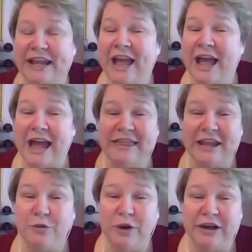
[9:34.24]
I think
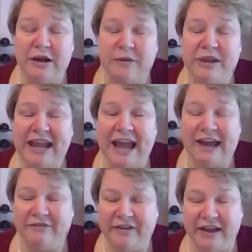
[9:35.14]
when we
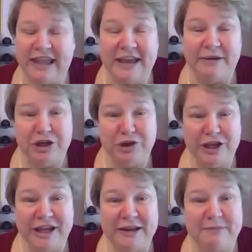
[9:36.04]
have, again, when you
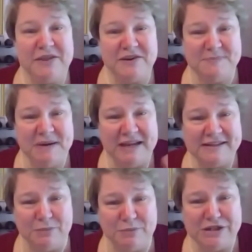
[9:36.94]
look at where there's being
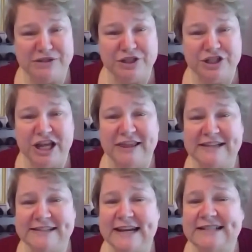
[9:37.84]
some research done
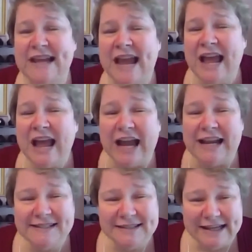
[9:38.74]
these days,
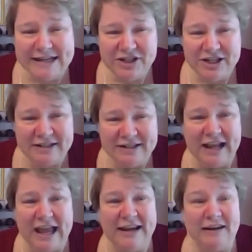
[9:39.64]
isolation
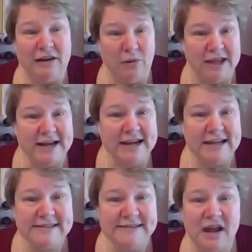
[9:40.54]
and
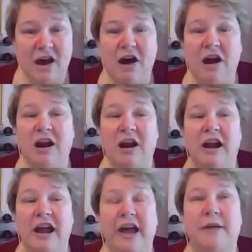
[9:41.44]
loneliness are
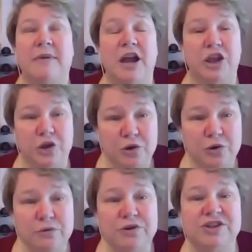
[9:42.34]
a
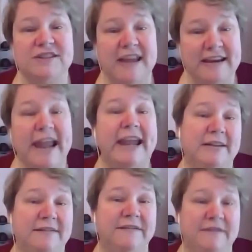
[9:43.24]
huge
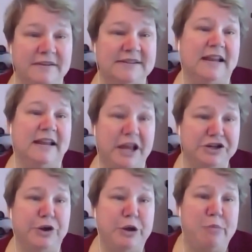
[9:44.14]
negative
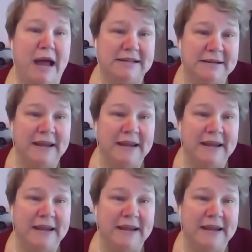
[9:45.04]
psychological impact.